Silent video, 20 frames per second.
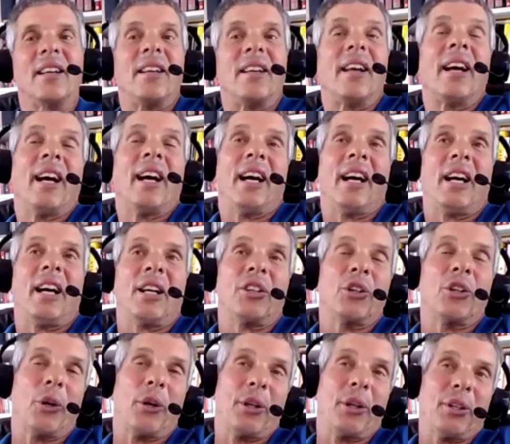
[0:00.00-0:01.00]
Yeah,
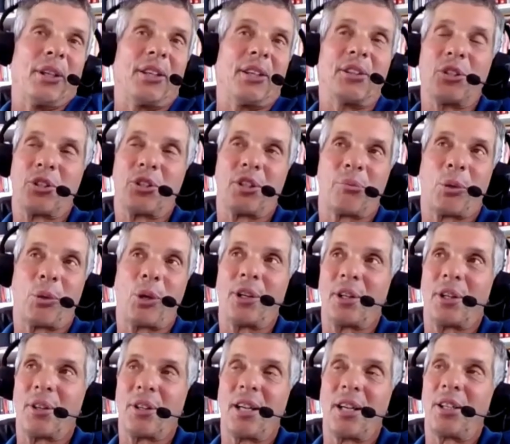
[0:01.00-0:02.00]
you know, and, and just a
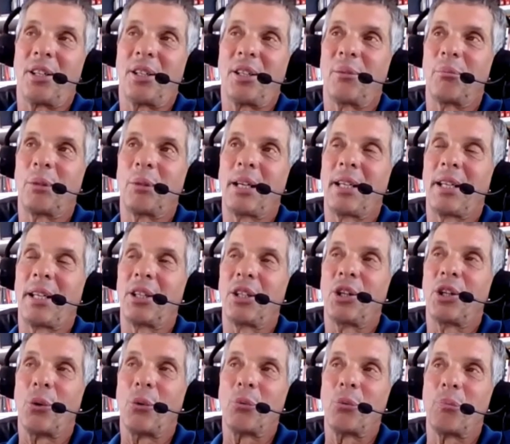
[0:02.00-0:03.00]
parting thought on my end,
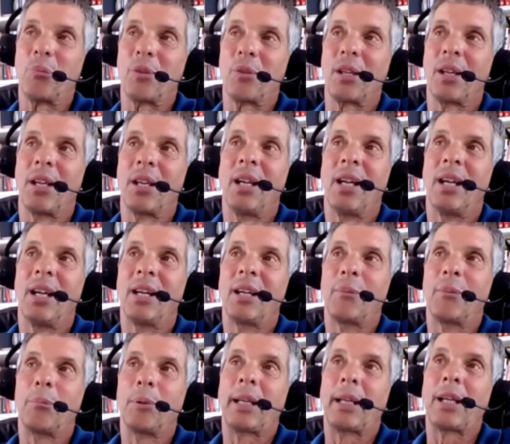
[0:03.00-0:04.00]
you know,
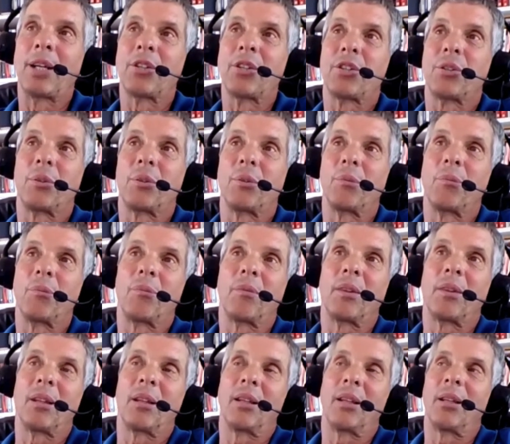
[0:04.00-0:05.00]
because
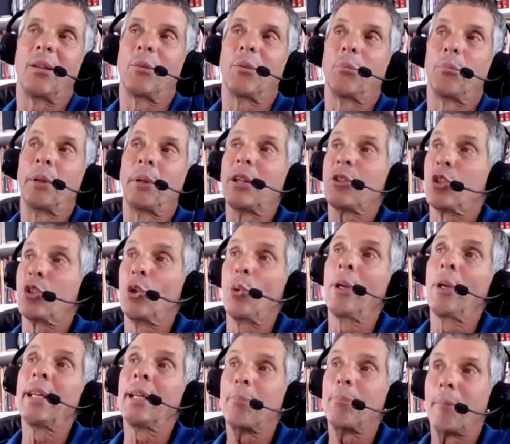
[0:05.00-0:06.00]
because
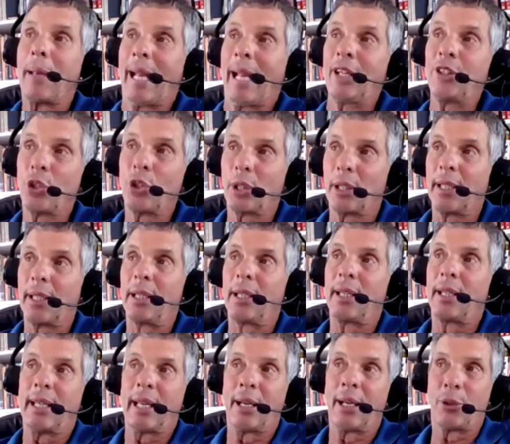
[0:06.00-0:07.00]
doing it manually,
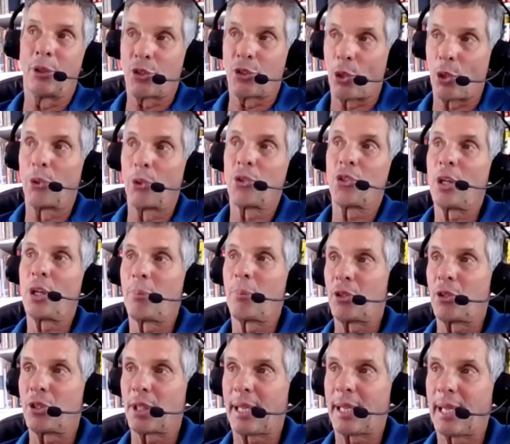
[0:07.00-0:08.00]
again, there's ownership,
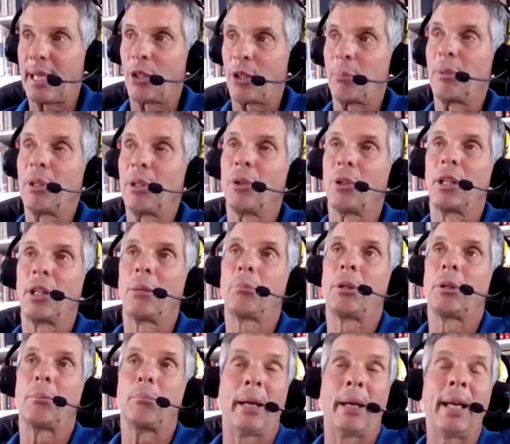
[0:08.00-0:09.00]
there's accountability,
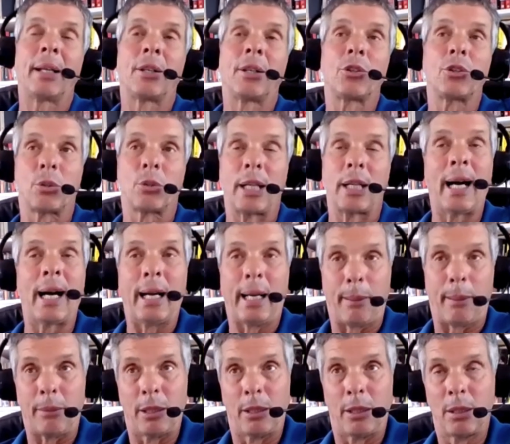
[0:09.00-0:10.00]
but man, there's time.